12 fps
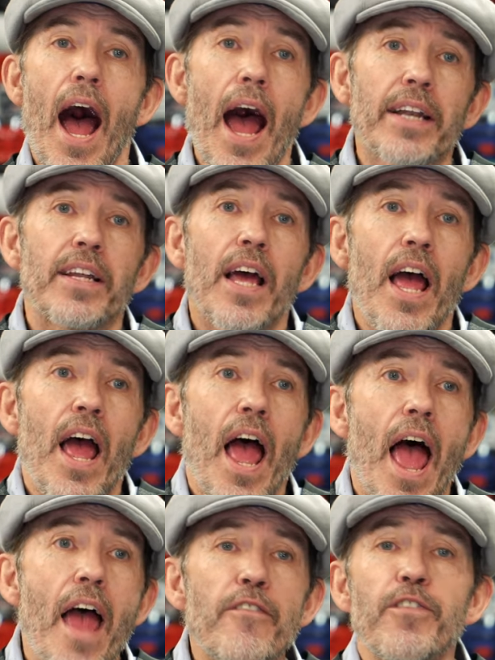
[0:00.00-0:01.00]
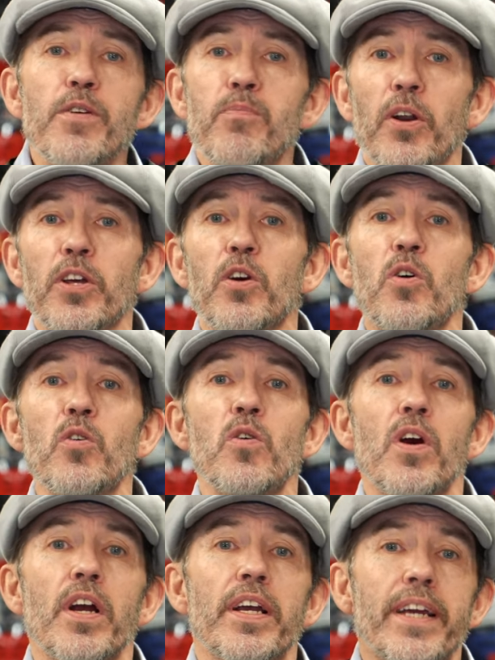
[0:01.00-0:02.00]
And everybody
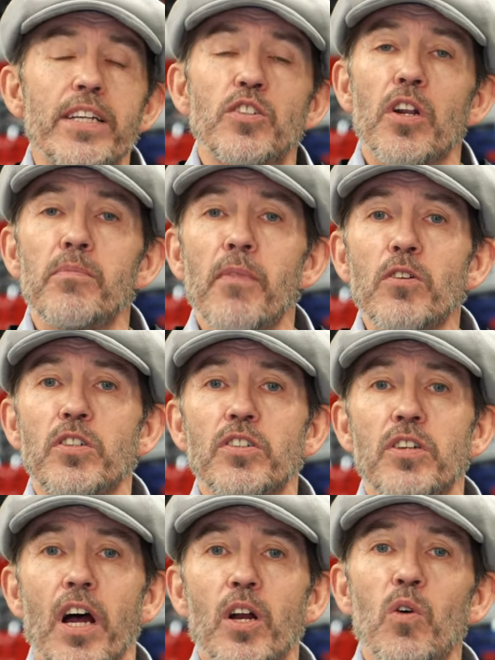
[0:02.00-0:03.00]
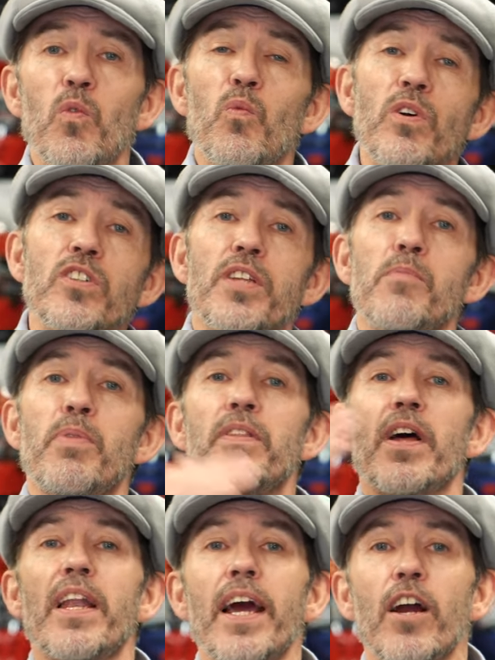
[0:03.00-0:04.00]
who gets on a motorcycle, once they put
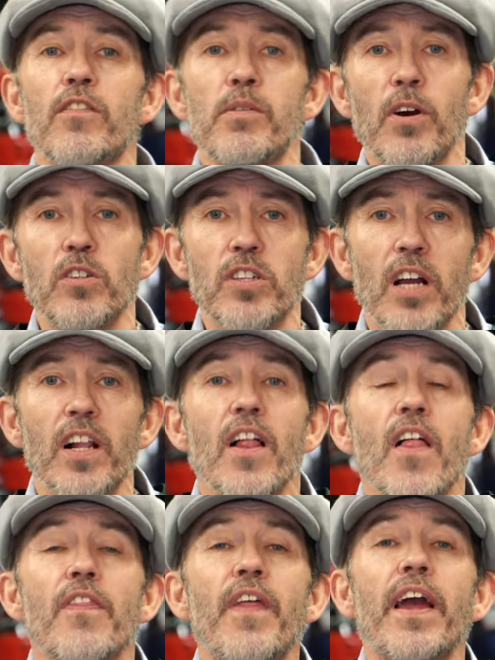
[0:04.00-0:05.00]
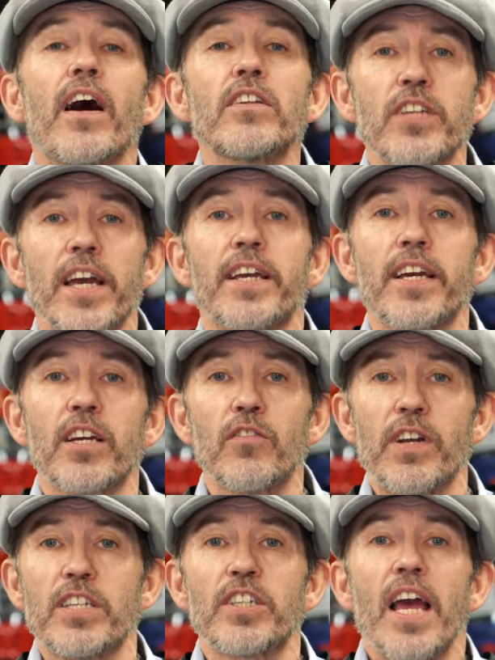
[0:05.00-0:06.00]
their leg over a motorcycle, they are taking a
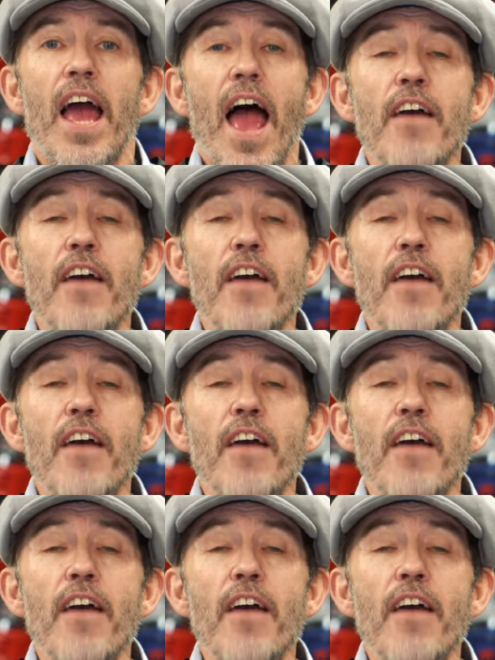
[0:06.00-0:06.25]
risk.